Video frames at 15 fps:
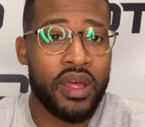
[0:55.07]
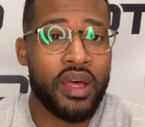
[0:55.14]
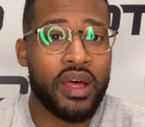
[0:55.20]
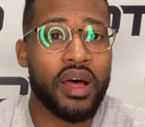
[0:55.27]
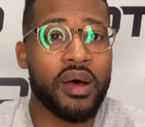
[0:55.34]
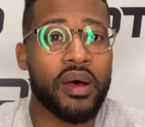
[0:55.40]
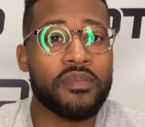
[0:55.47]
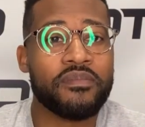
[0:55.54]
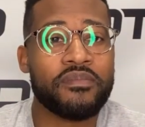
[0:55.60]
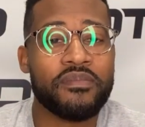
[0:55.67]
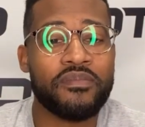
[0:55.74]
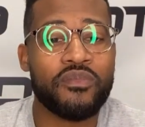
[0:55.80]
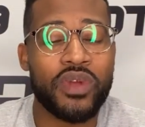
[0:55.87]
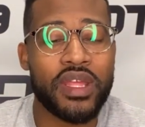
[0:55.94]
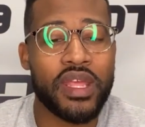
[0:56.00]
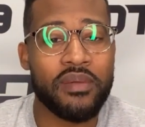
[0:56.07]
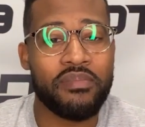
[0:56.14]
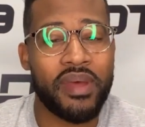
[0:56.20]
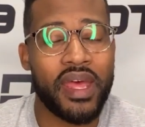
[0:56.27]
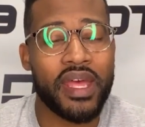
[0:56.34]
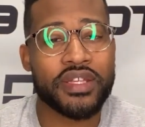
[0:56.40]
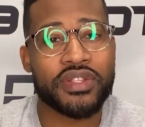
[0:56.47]
Uh, weekend
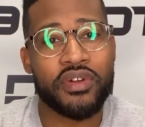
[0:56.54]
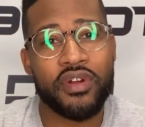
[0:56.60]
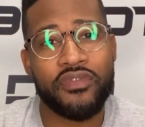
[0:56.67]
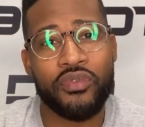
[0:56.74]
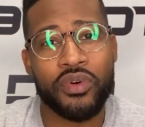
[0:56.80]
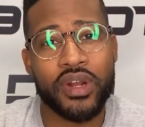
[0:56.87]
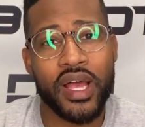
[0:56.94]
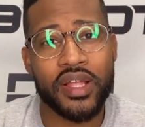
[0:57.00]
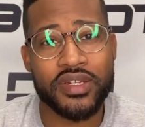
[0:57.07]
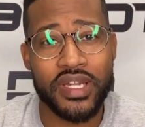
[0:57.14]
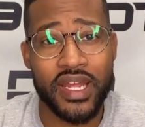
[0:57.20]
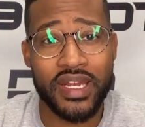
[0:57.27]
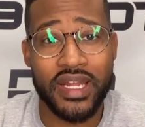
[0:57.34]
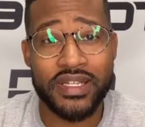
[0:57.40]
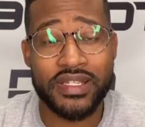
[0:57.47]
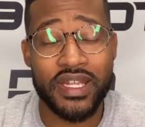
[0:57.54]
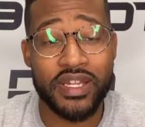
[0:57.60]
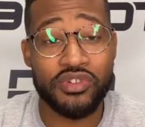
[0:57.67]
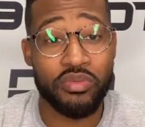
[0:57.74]
pass, $34.99.